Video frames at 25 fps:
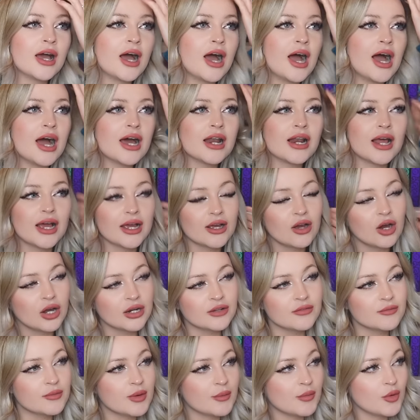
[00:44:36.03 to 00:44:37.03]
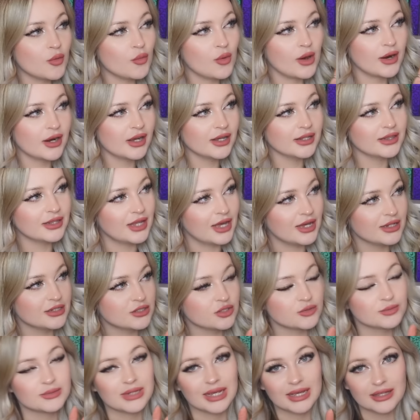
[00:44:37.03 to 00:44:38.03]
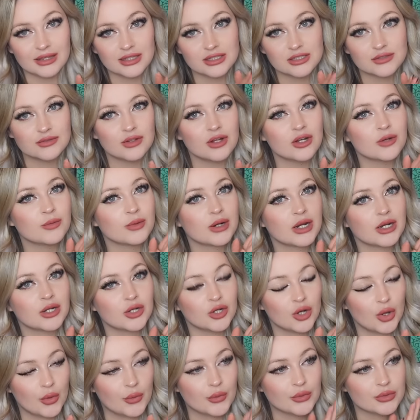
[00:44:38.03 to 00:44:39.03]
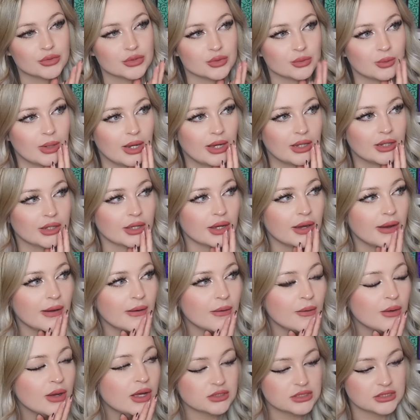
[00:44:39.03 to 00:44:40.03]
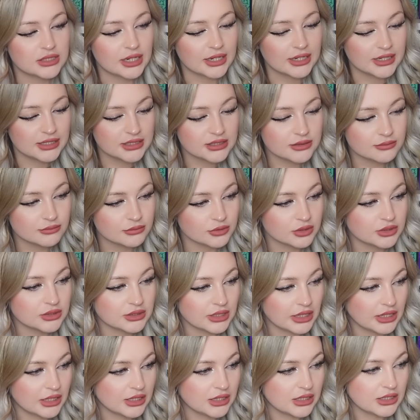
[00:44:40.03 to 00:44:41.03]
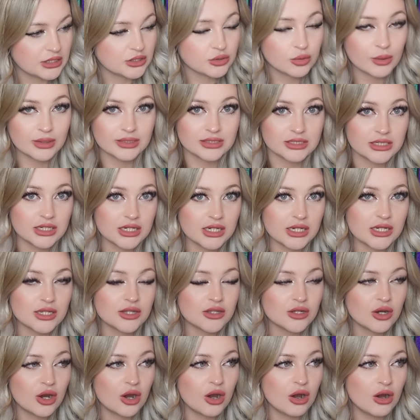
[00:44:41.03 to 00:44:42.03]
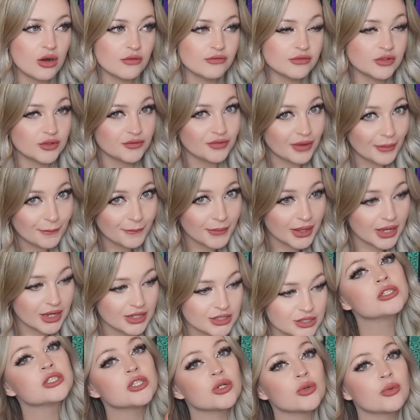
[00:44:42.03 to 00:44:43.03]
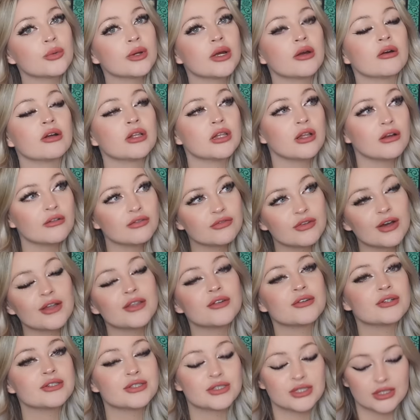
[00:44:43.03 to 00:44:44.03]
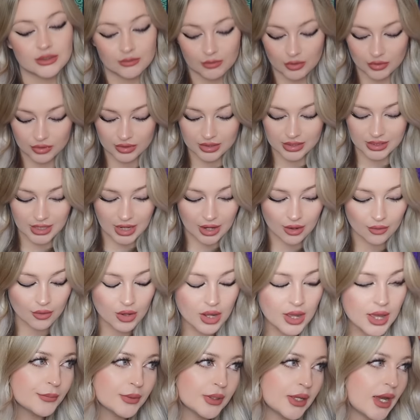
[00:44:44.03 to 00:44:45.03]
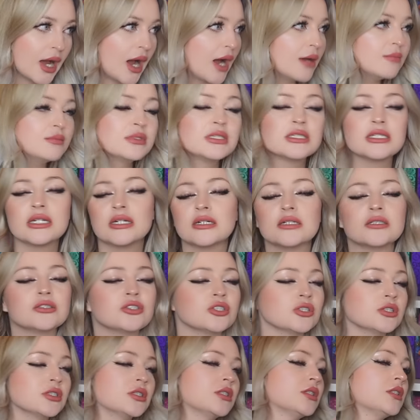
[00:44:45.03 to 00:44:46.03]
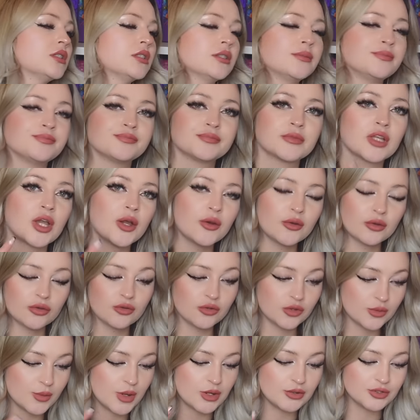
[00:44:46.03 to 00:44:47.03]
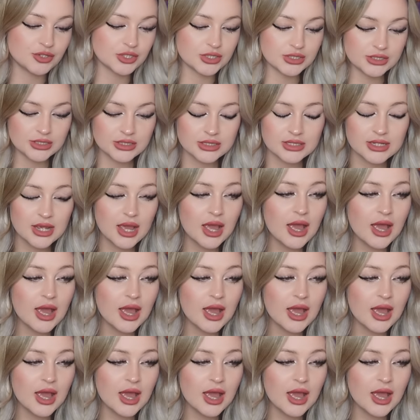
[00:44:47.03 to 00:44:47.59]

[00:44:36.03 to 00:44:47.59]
And I can't even remember when I last updated this vlog, but I know it was a while ago. Today is Monday the 20th of November, so we are a lot further into the month now. But yeah, I'm still just going through the motions.